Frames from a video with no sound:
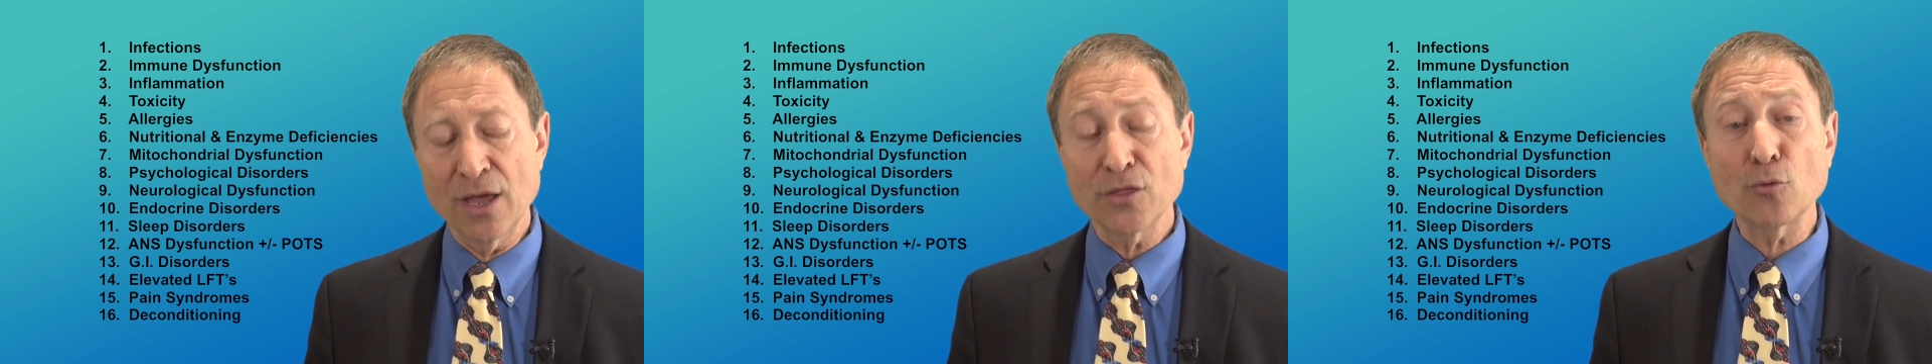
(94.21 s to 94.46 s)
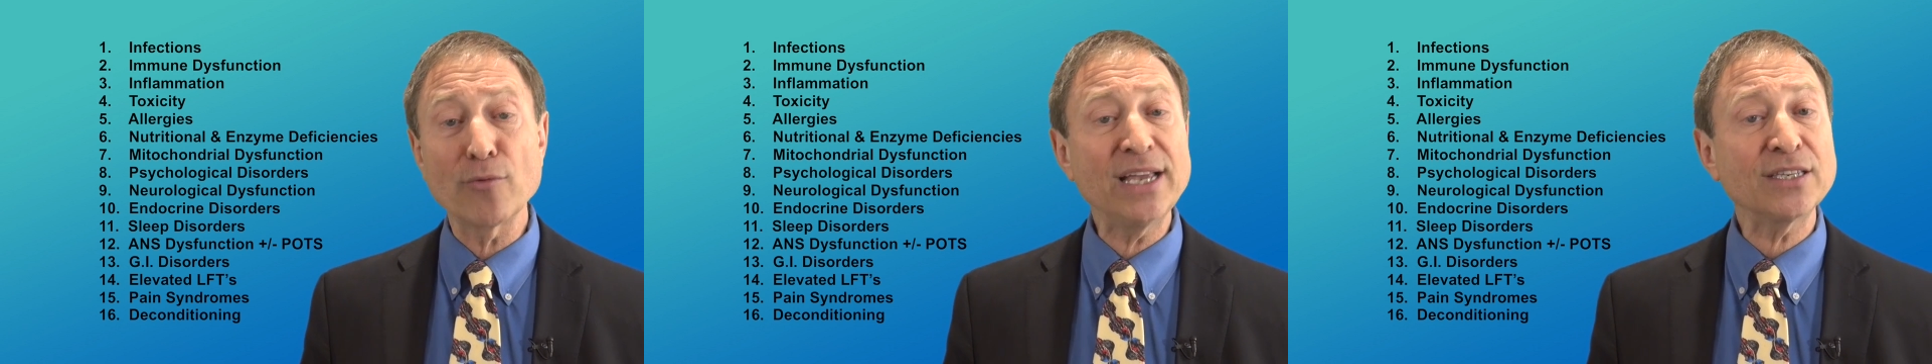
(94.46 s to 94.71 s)

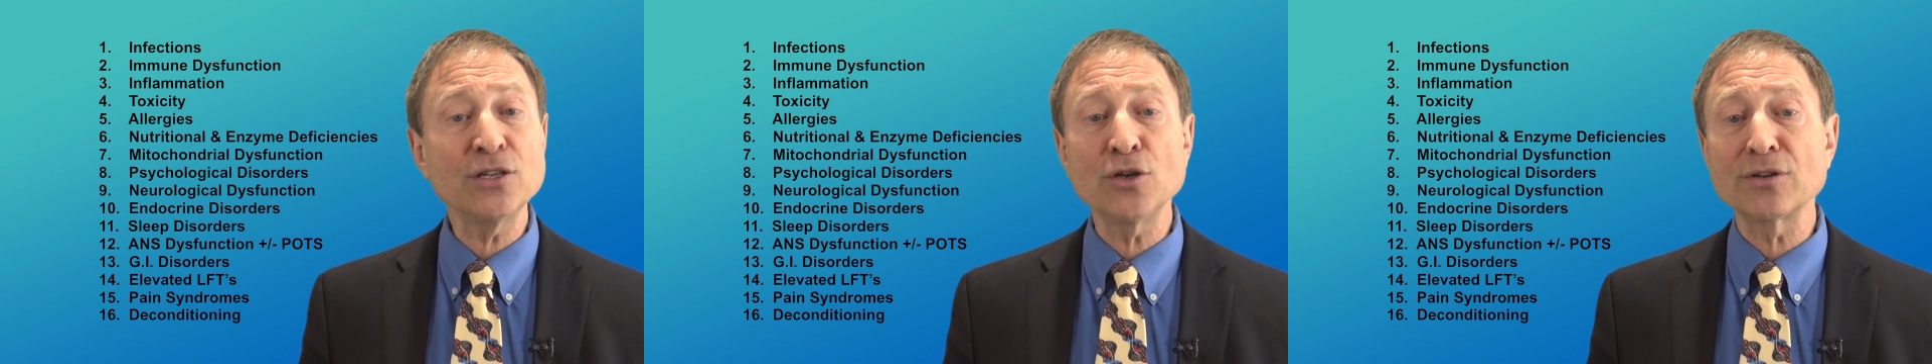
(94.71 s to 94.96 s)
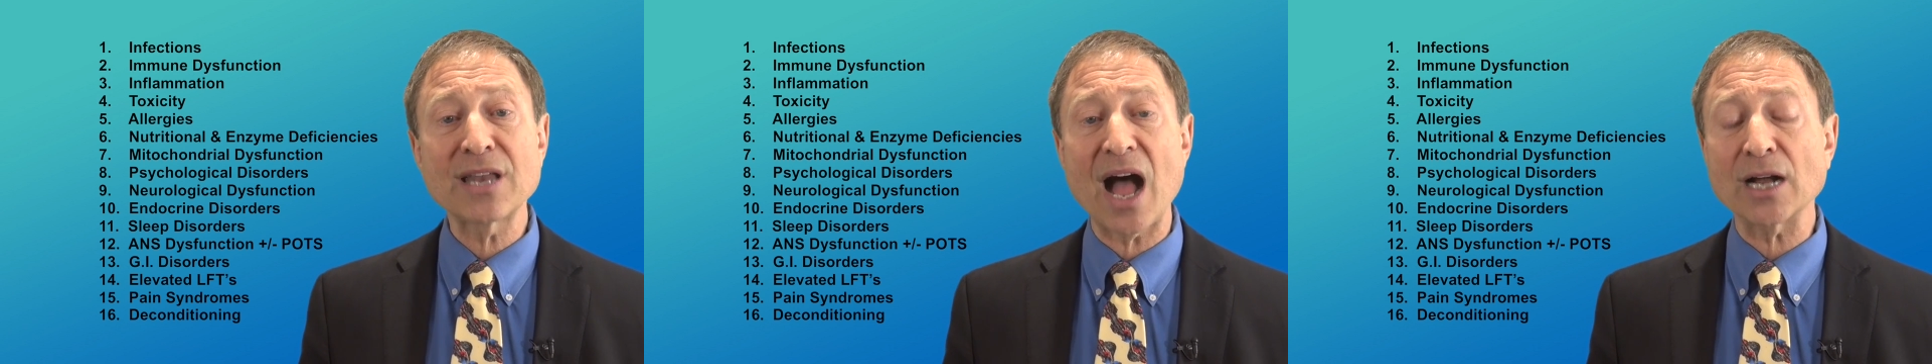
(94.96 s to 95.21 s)
the reason
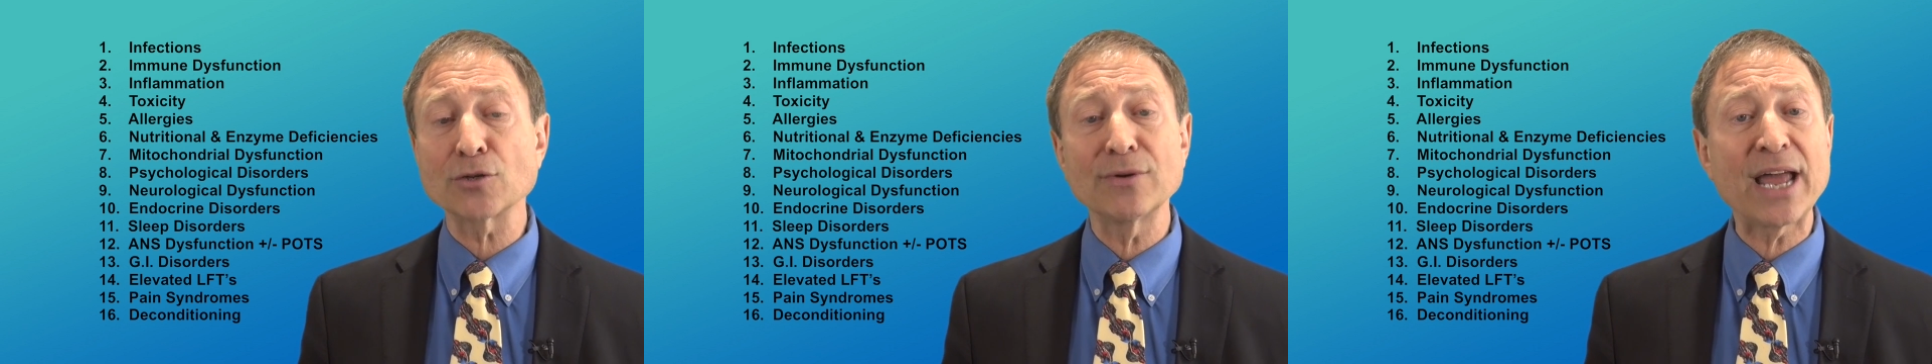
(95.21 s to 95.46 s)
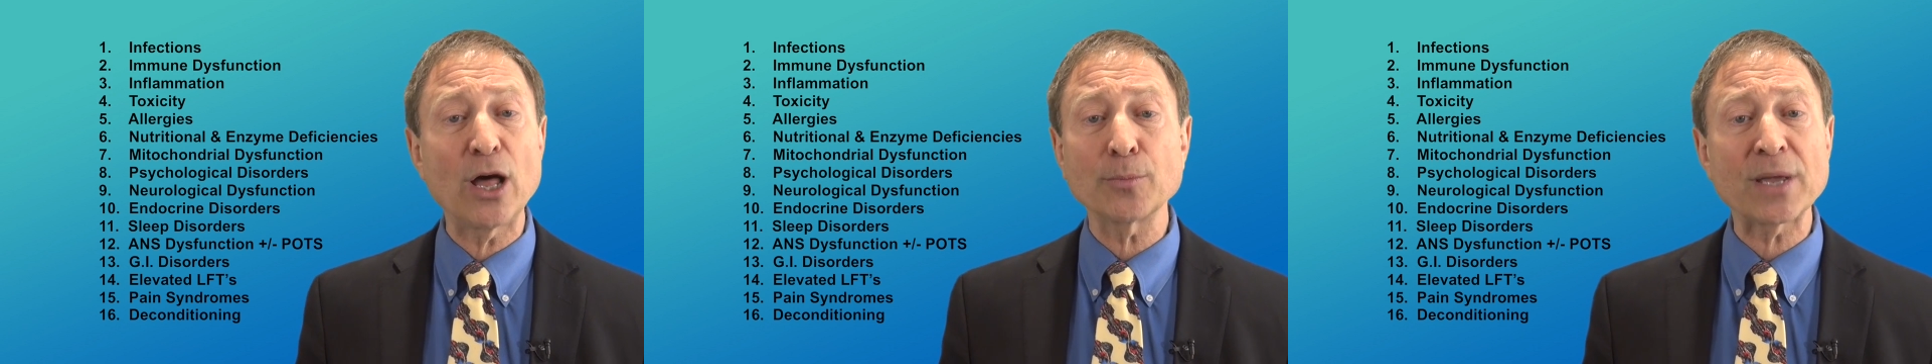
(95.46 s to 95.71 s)
your doctor
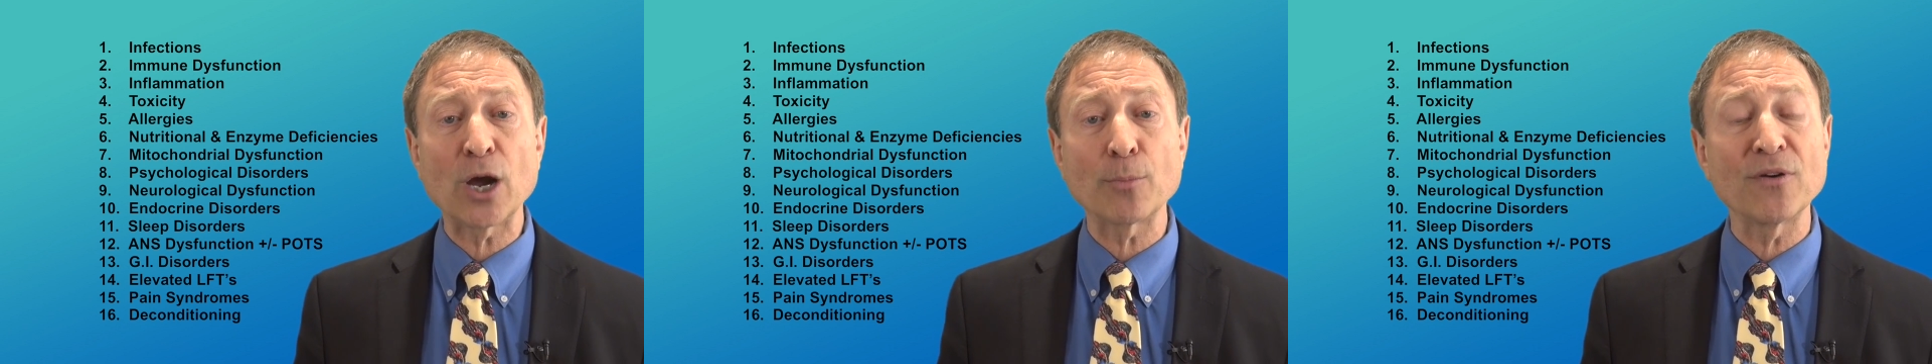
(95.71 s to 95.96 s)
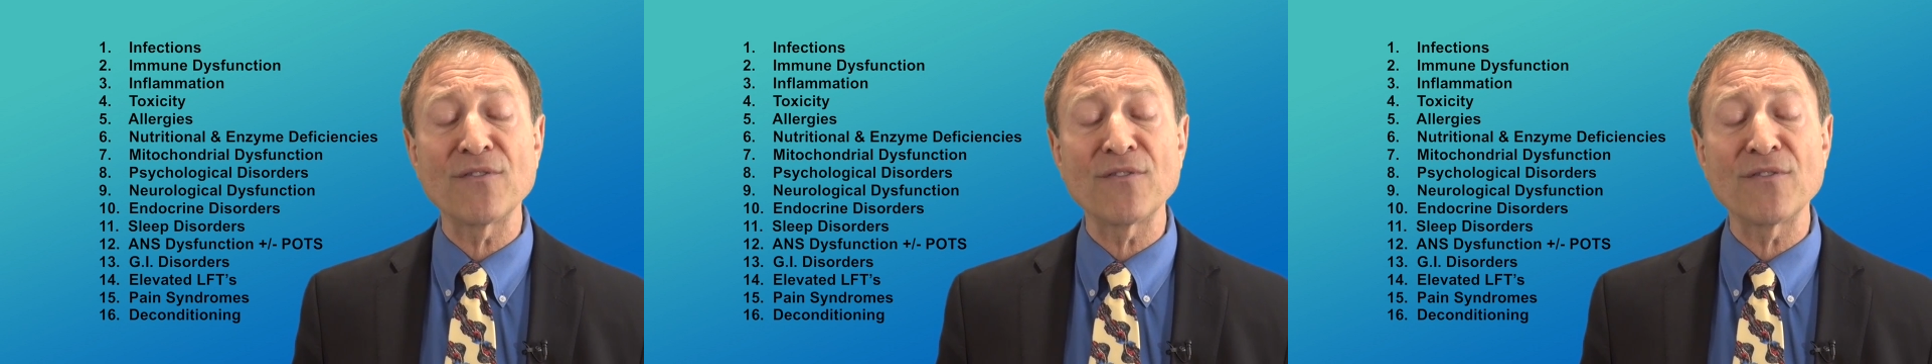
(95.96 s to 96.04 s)
and healthcare